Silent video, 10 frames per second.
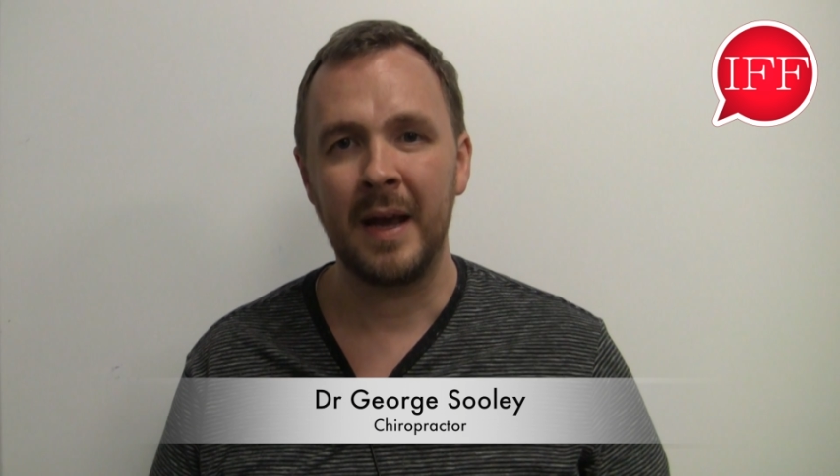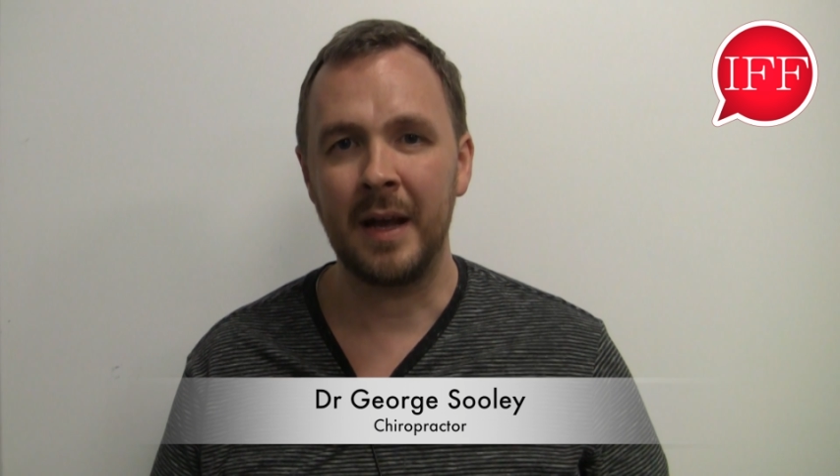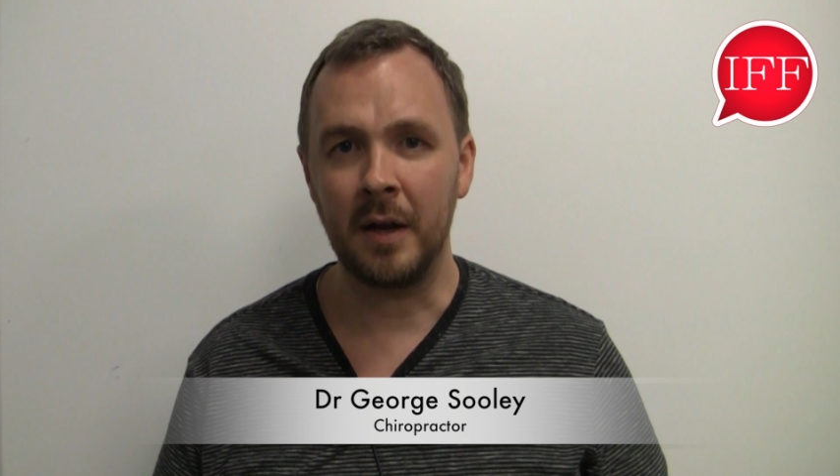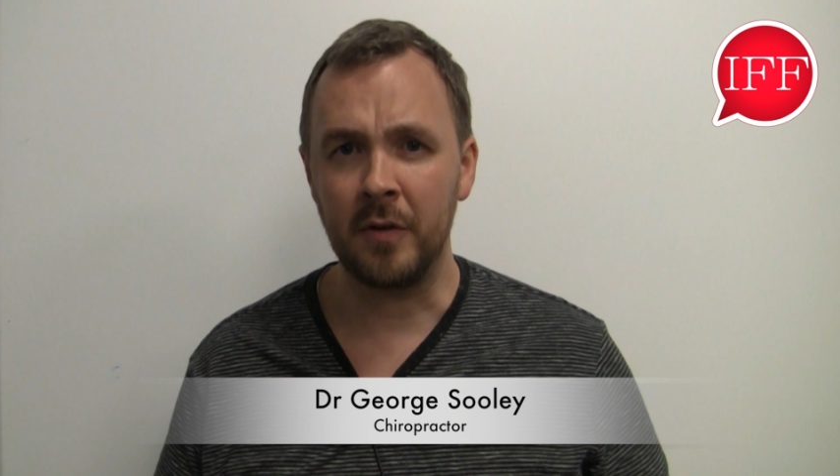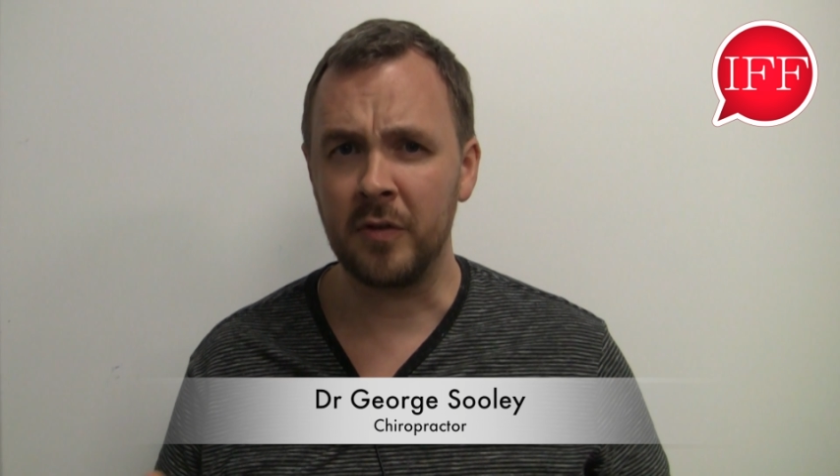
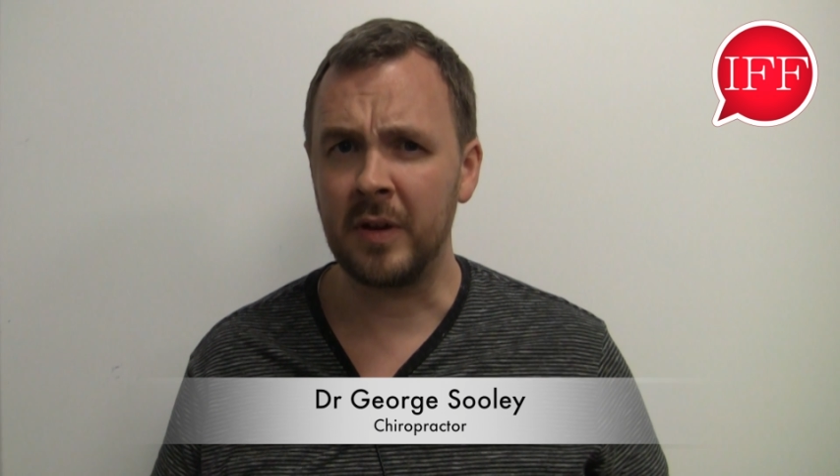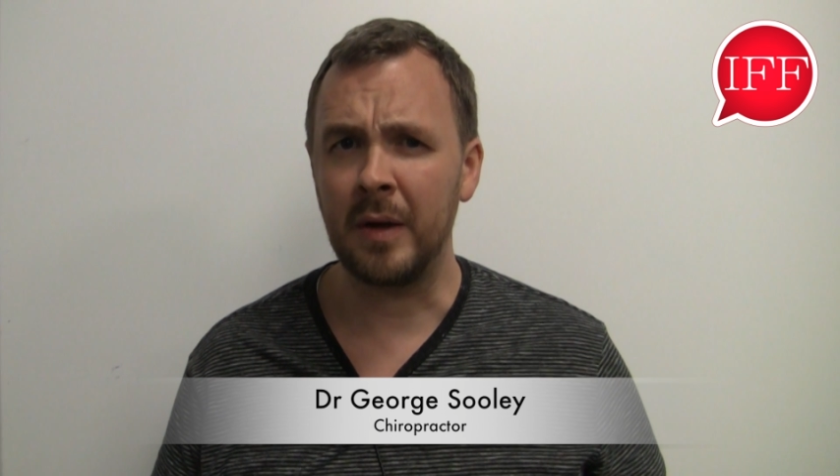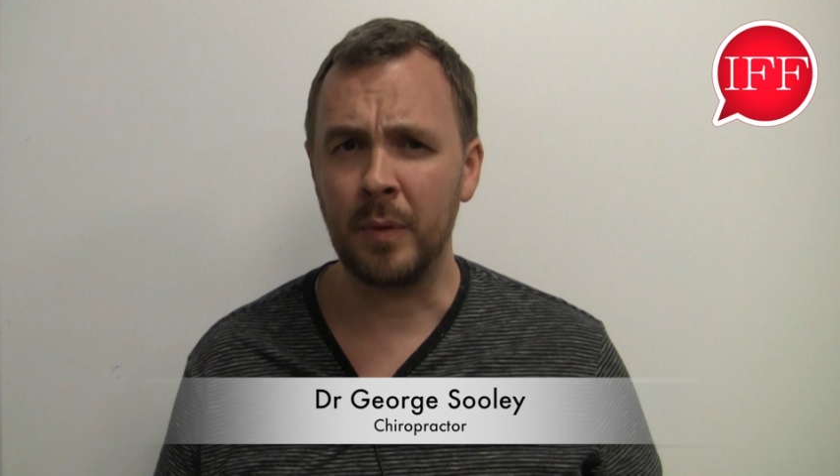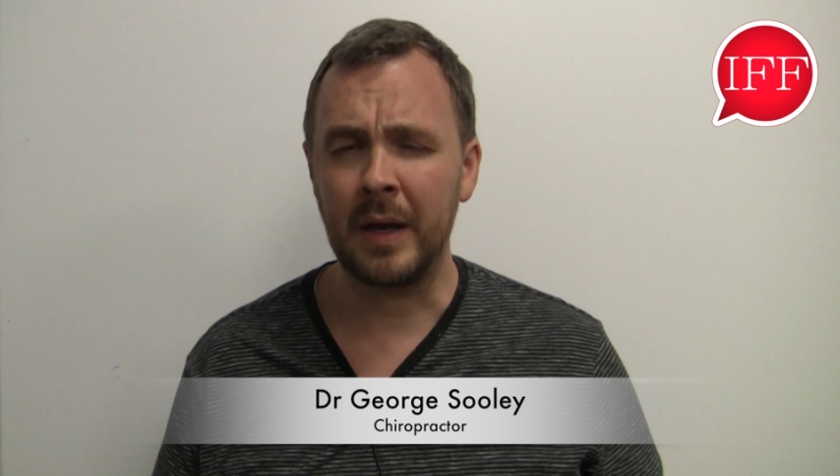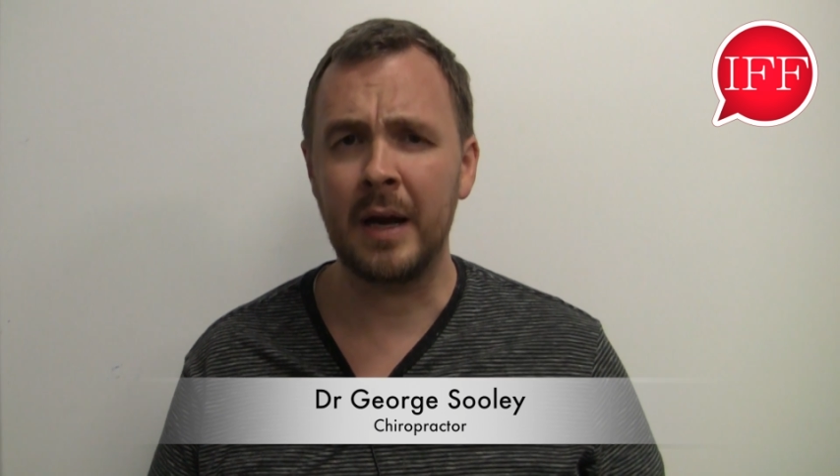and
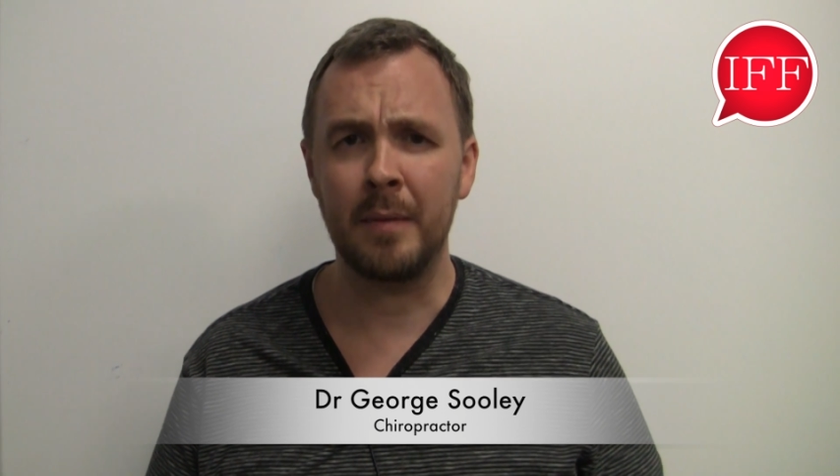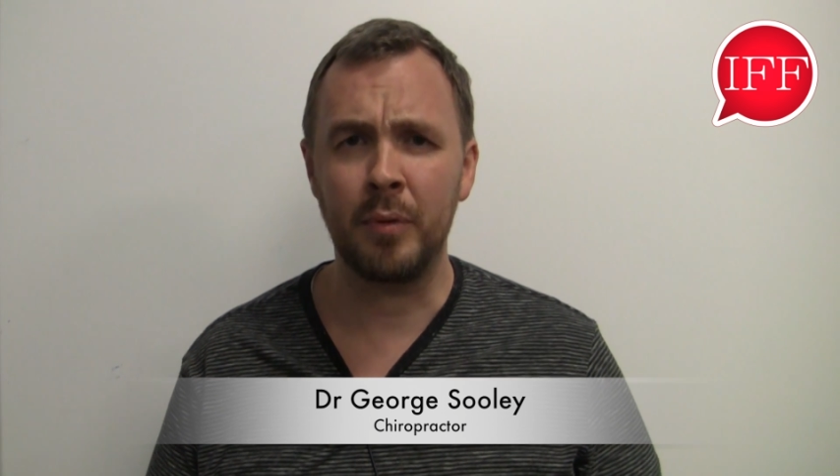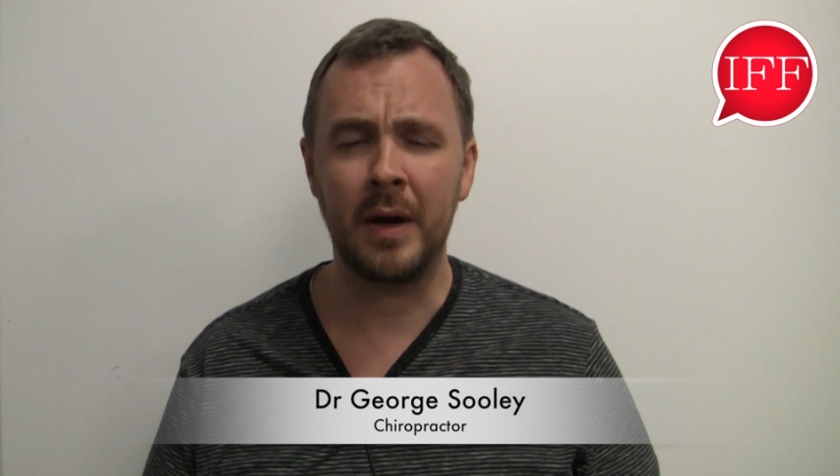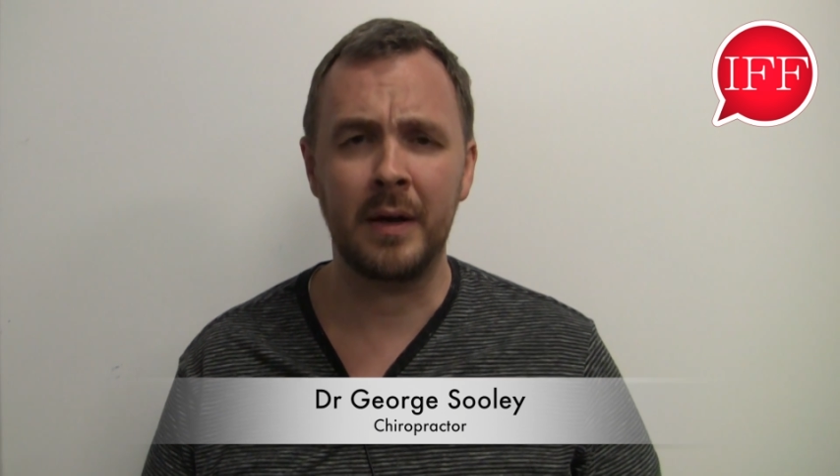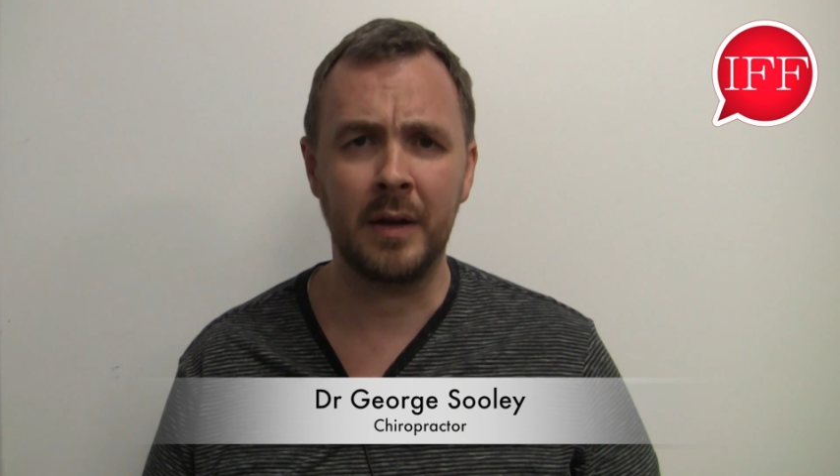understand what
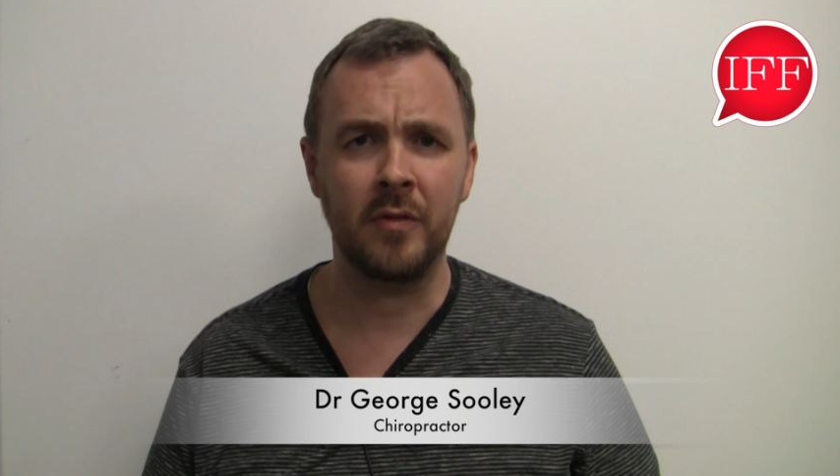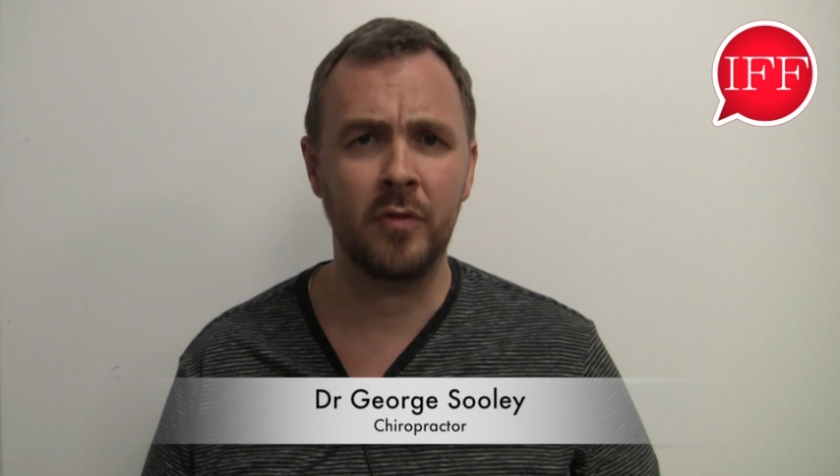chiropractic is